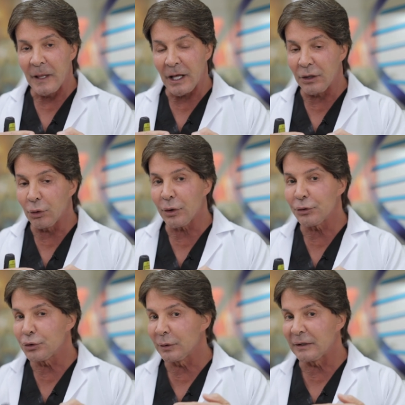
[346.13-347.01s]
in
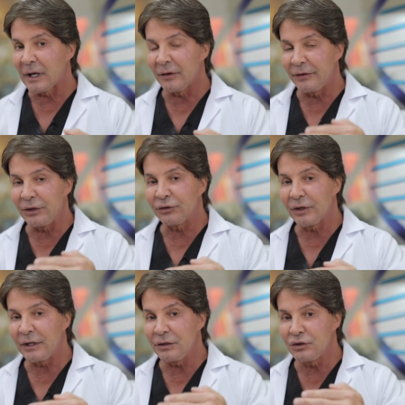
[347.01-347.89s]
order to allow these
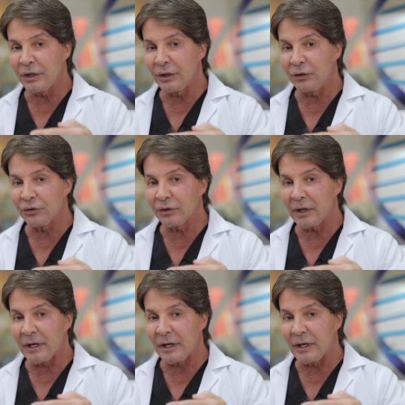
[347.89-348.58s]
key genes